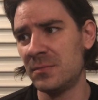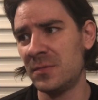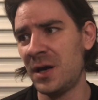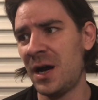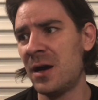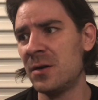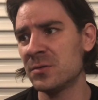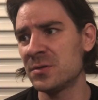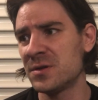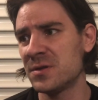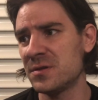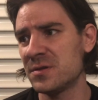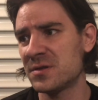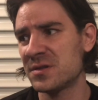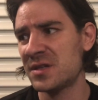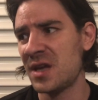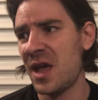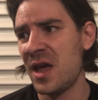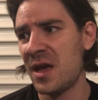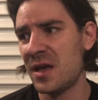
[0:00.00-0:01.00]
how do you
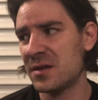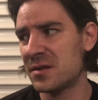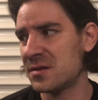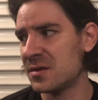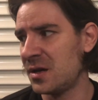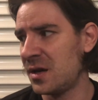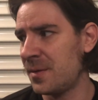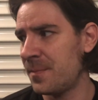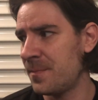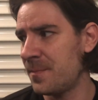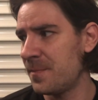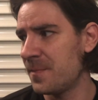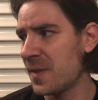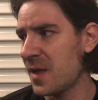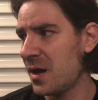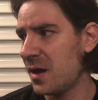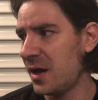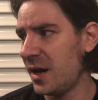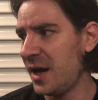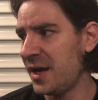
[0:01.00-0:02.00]
say it? Um,
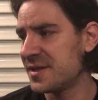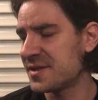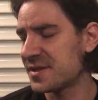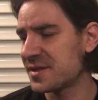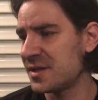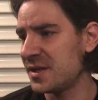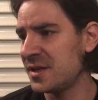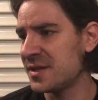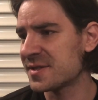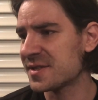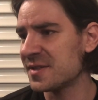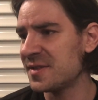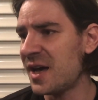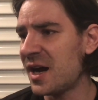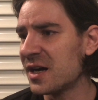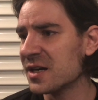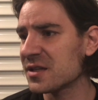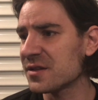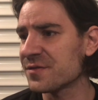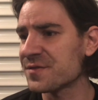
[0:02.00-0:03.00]
it's it's an
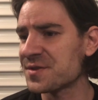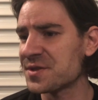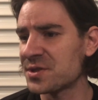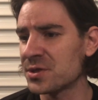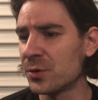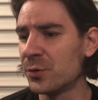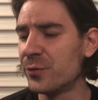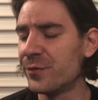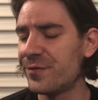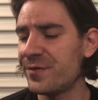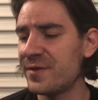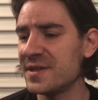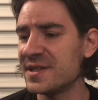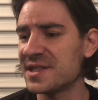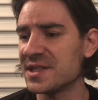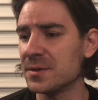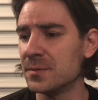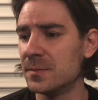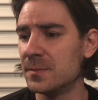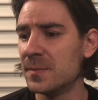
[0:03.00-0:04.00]
art of
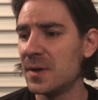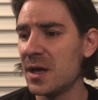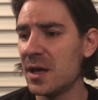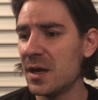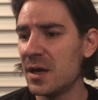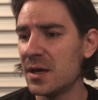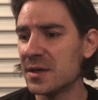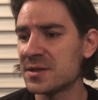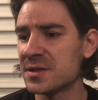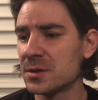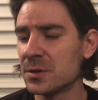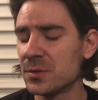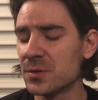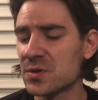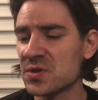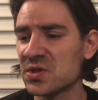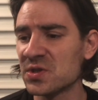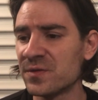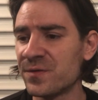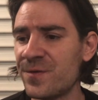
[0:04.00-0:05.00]
sophism. So
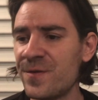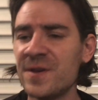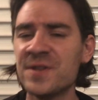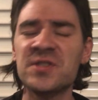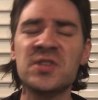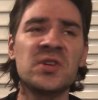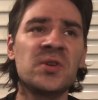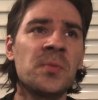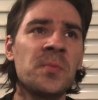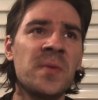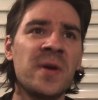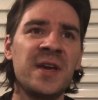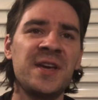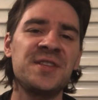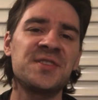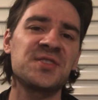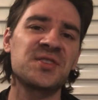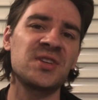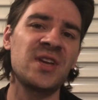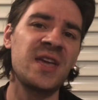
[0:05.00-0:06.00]
sophism,
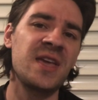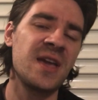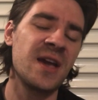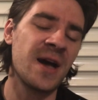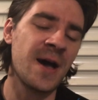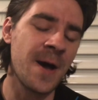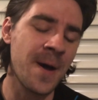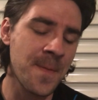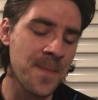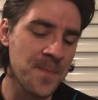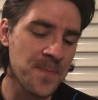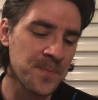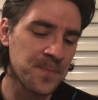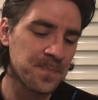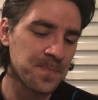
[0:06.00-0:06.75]
it's a um,